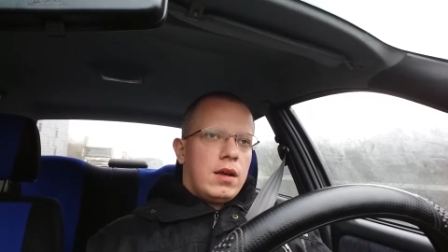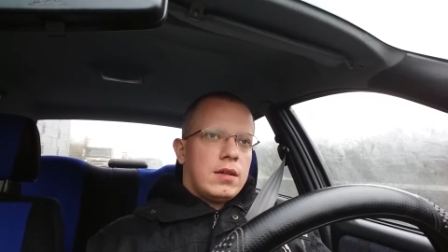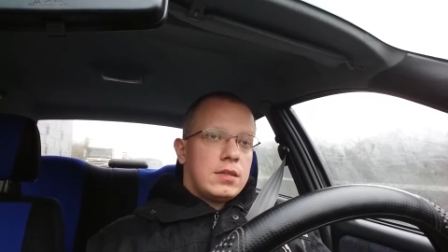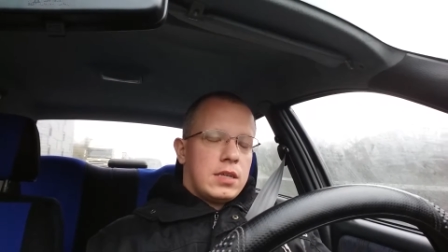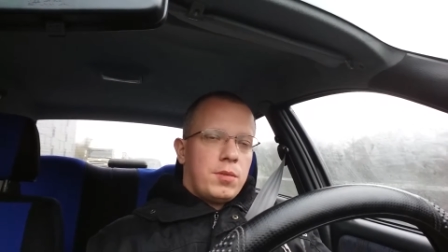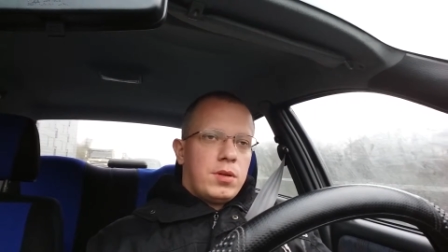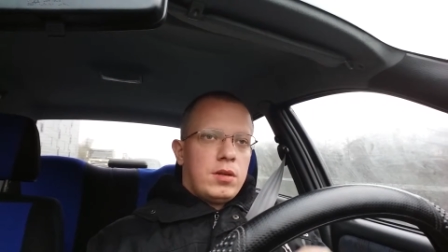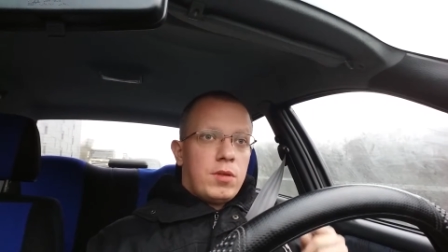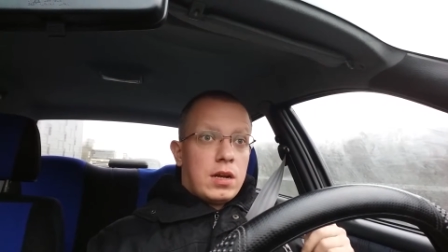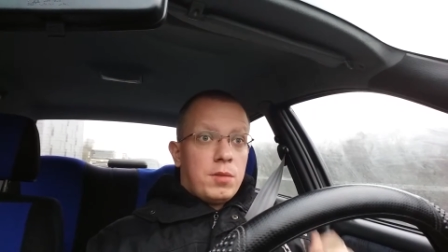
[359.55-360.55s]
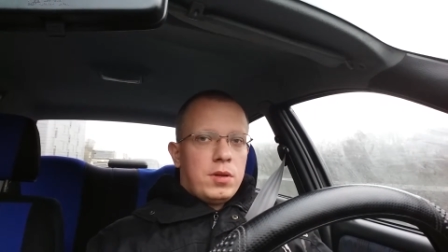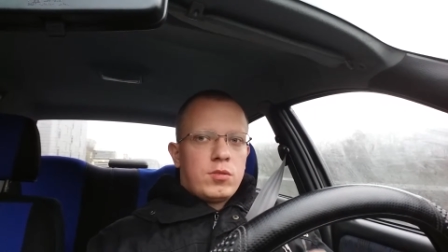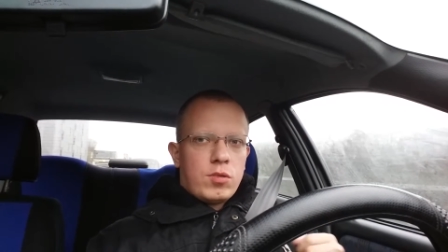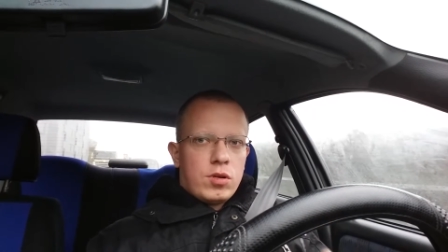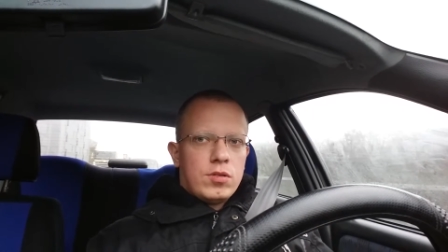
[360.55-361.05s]
and you are able
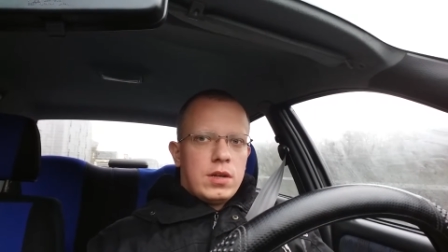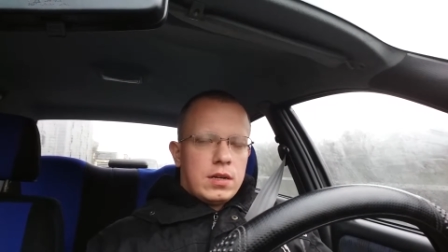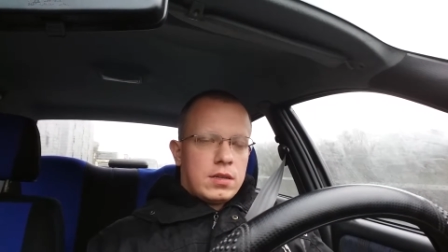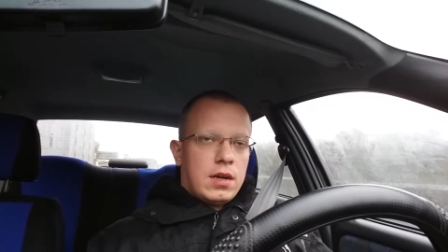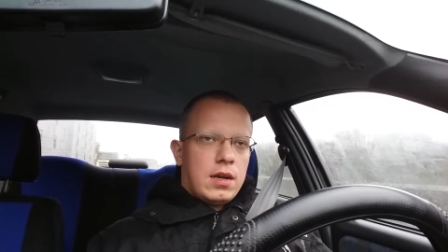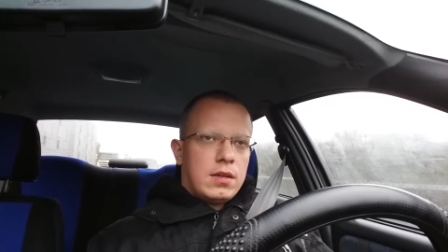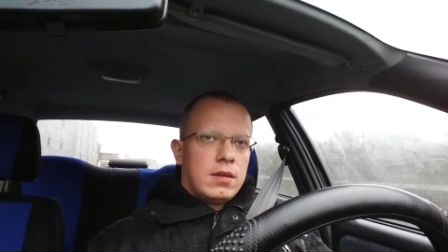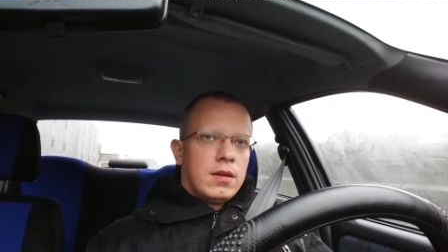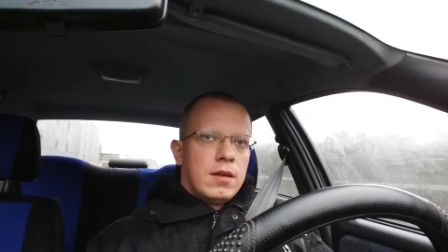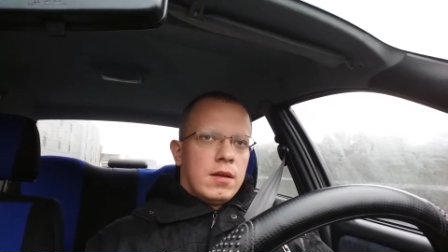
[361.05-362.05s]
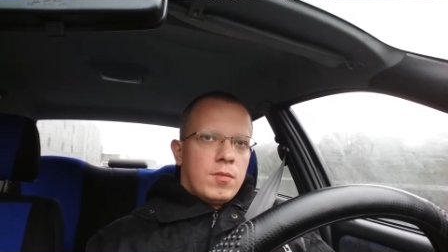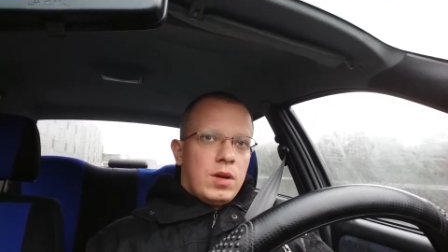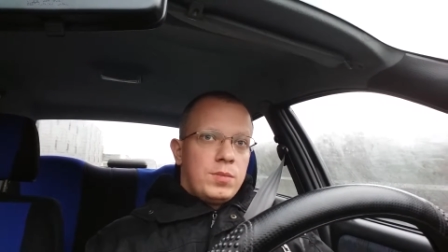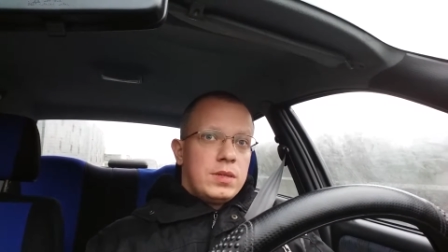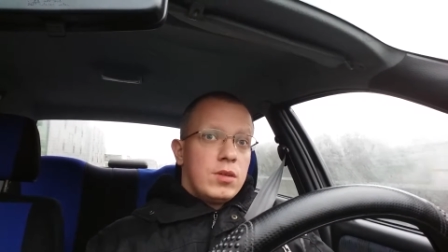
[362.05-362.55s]
to connect, and maybe